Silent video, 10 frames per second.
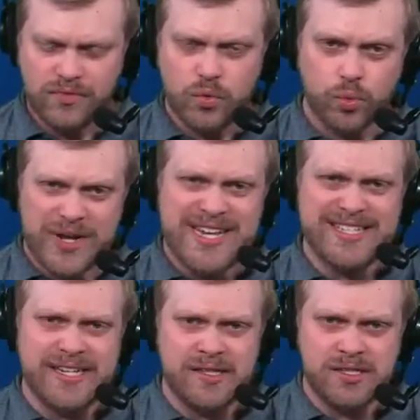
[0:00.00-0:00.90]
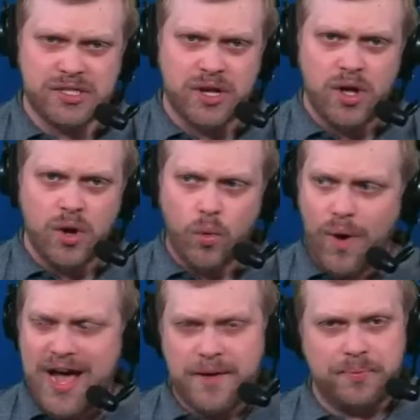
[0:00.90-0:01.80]
reasons
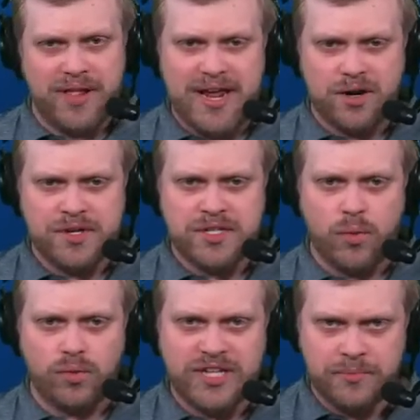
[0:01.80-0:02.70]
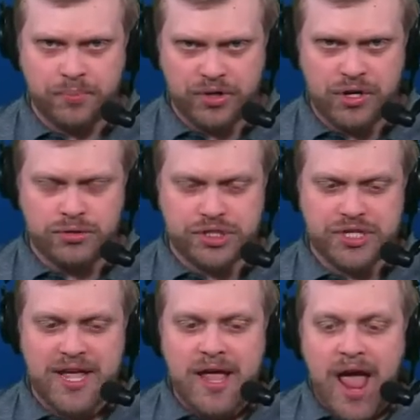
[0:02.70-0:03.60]
why a player is didn't
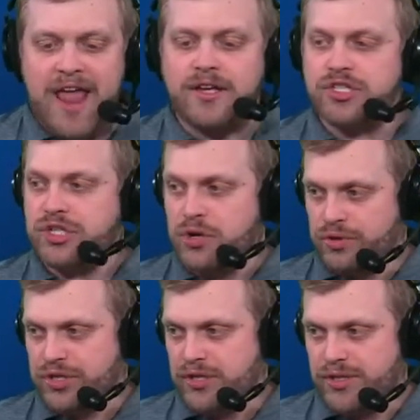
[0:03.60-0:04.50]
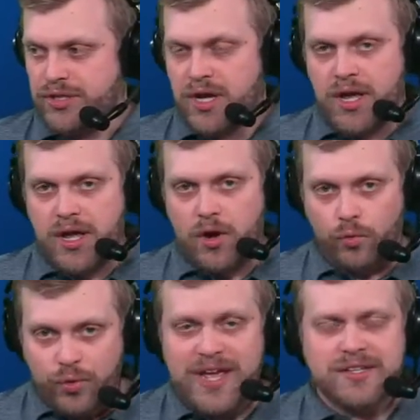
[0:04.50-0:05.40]
produce and excuses.
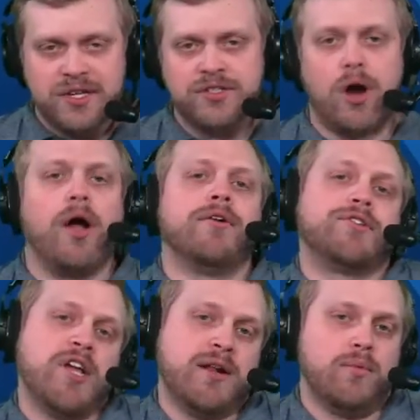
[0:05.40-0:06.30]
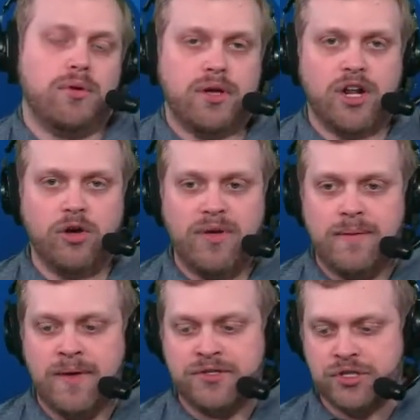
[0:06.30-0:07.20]
Reasons are understandable. You know,
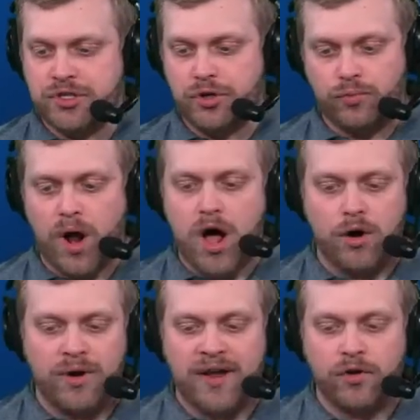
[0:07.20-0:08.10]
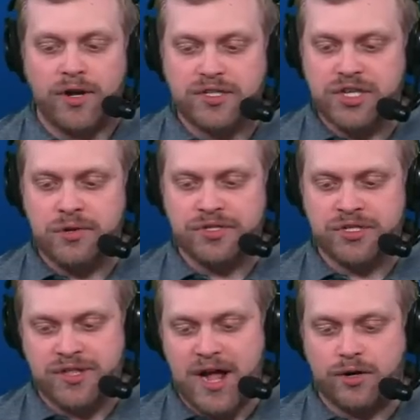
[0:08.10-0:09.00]
maybe it's just you're raw or whatever.
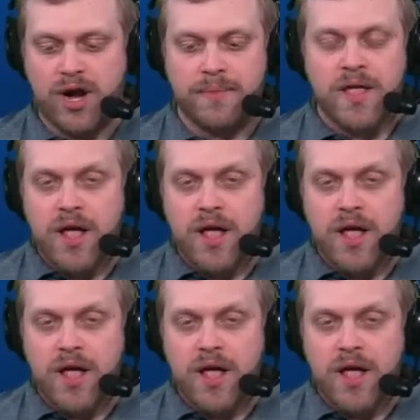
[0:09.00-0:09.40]
Excuses, not great.